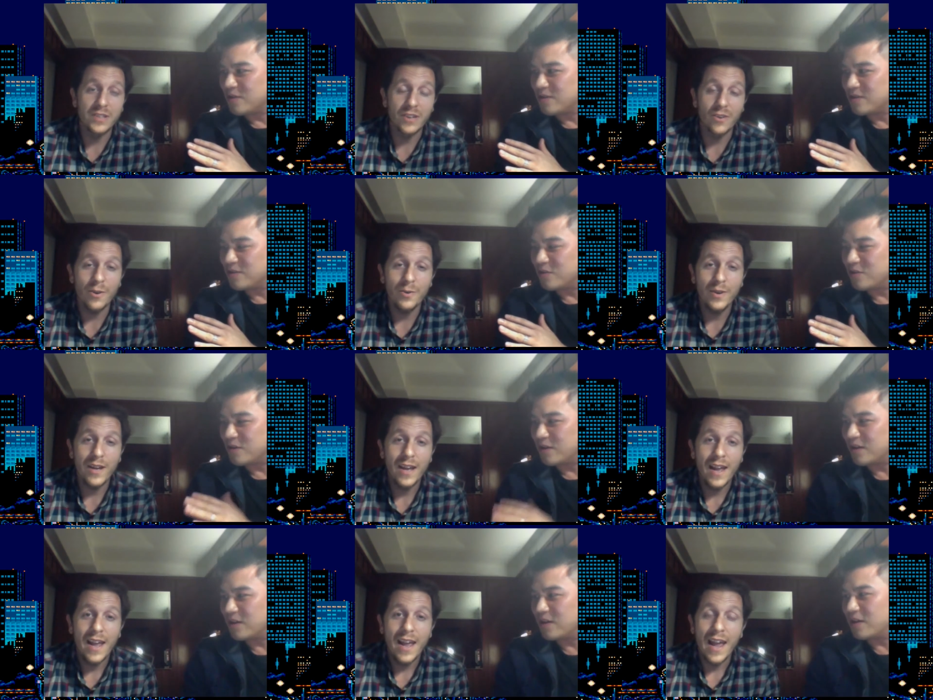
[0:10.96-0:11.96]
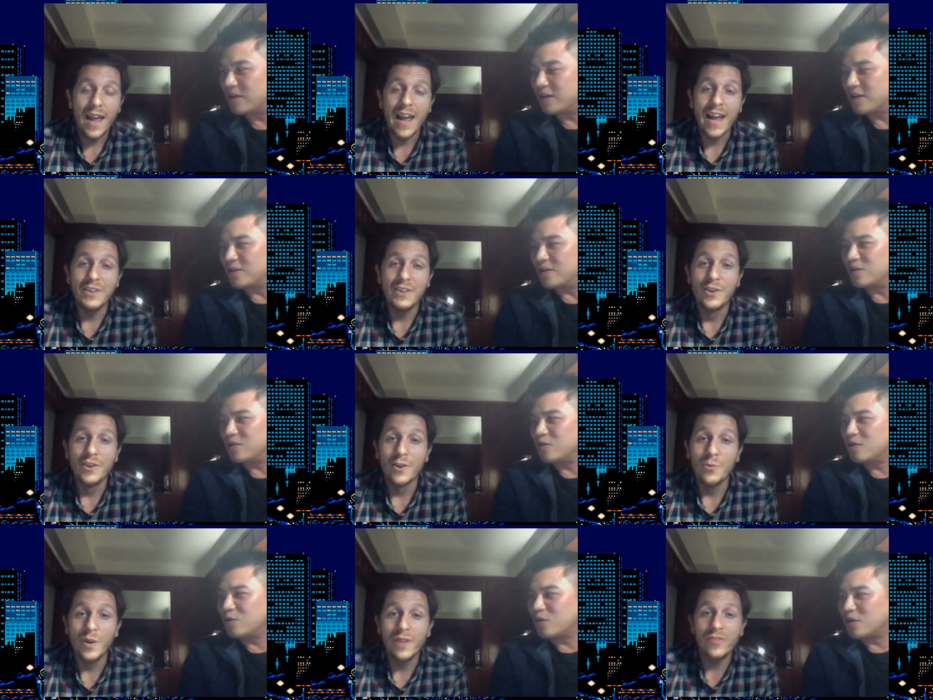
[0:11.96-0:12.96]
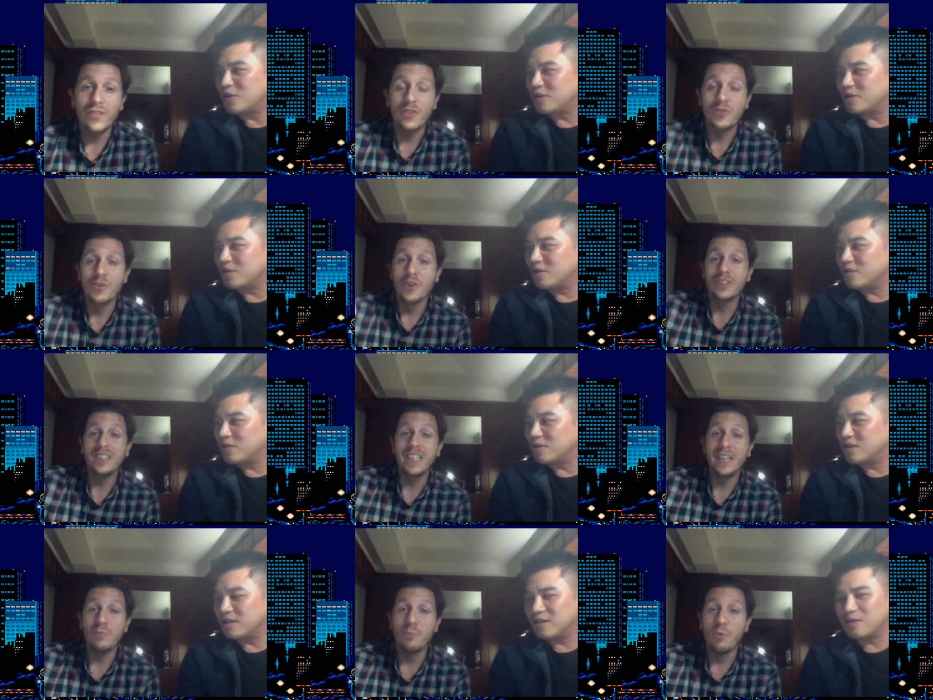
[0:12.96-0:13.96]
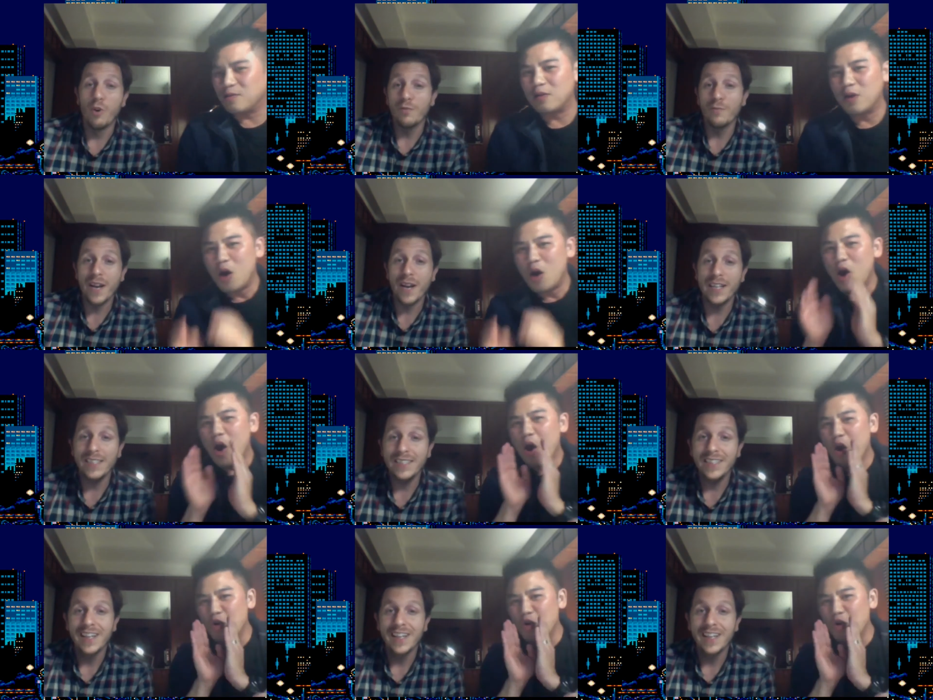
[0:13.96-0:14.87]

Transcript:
Speaker 1: Zero. And you're with the 13th Wolfman.